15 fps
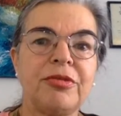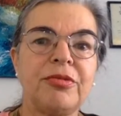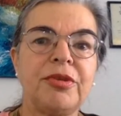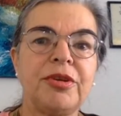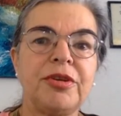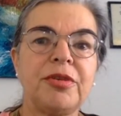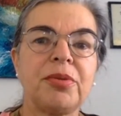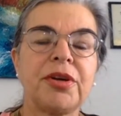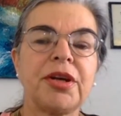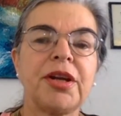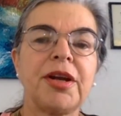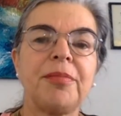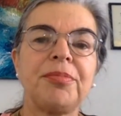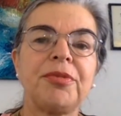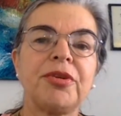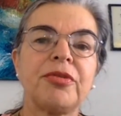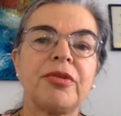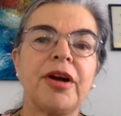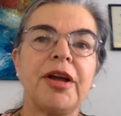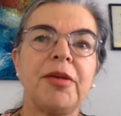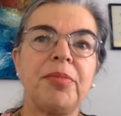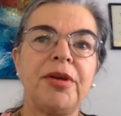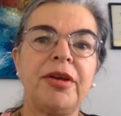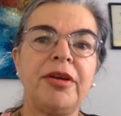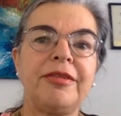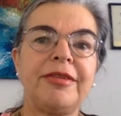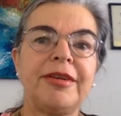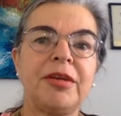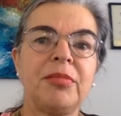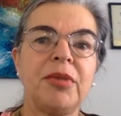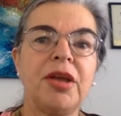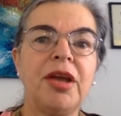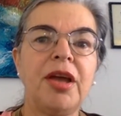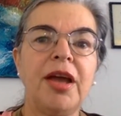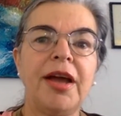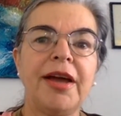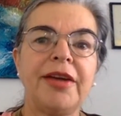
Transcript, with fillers: and you should bring it up to your IEP team,